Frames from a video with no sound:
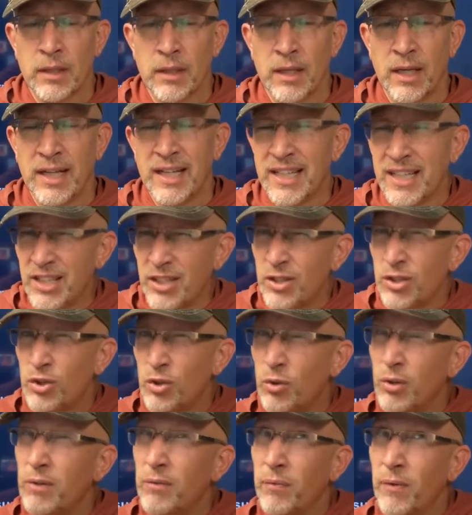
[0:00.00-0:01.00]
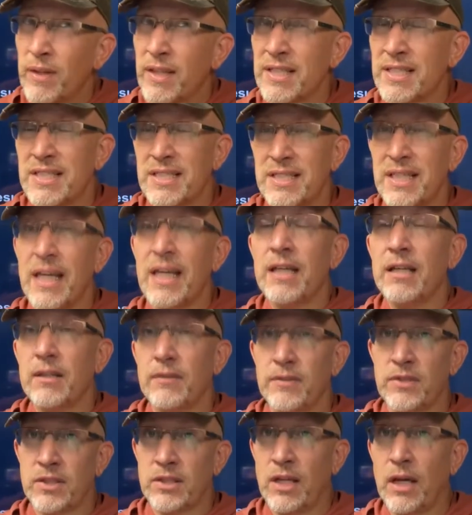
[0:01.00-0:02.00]
And he didn't do it for the sake
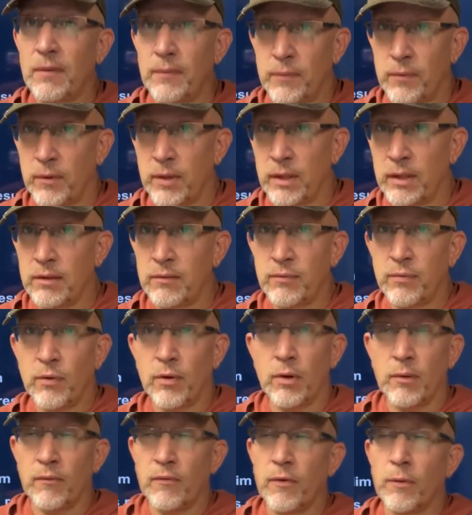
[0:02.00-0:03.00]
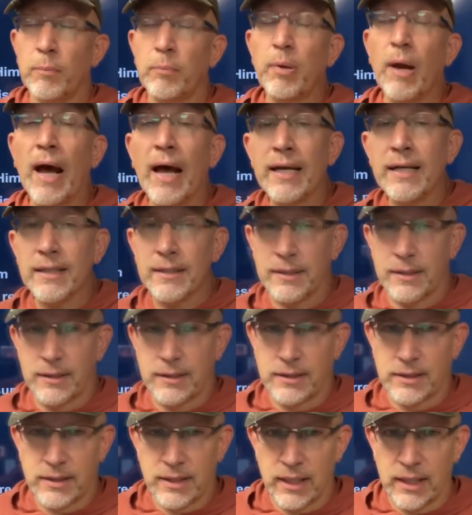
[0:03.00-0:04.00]
of suffering, for, for
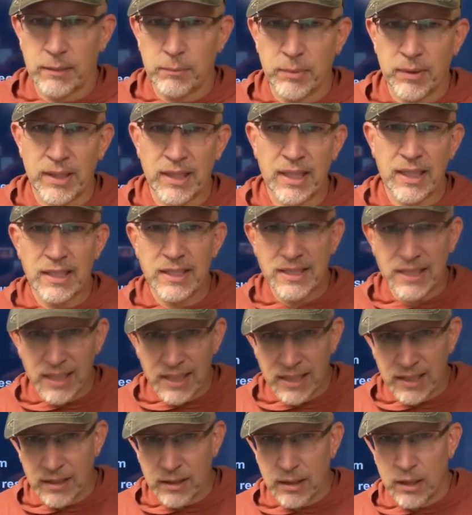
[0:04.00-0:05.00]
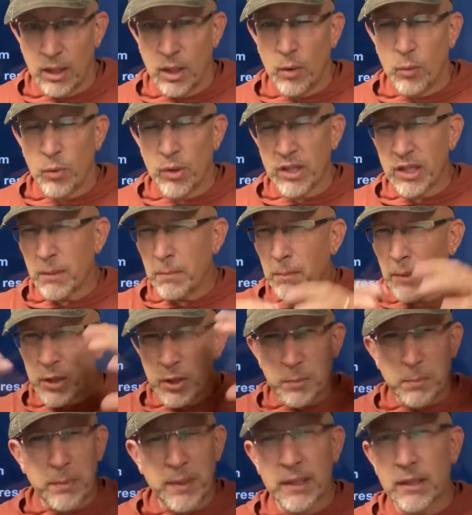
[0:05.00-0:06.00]
piety's sake, but he did it with a
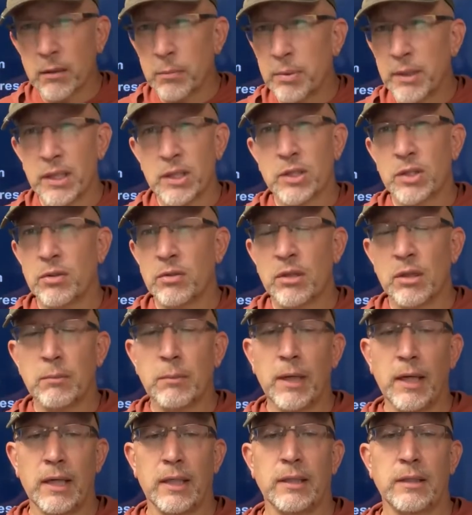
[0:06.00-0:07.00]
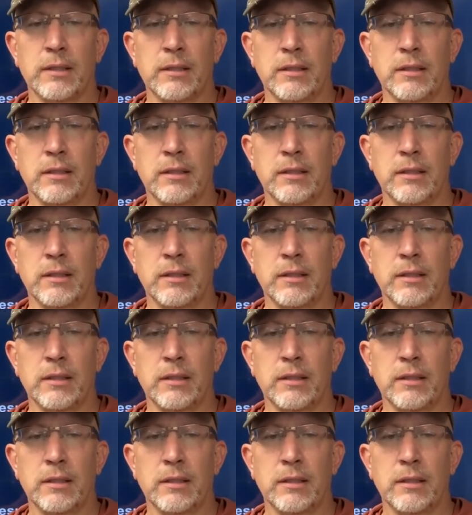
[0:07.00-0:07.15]
much bigger picture in mind.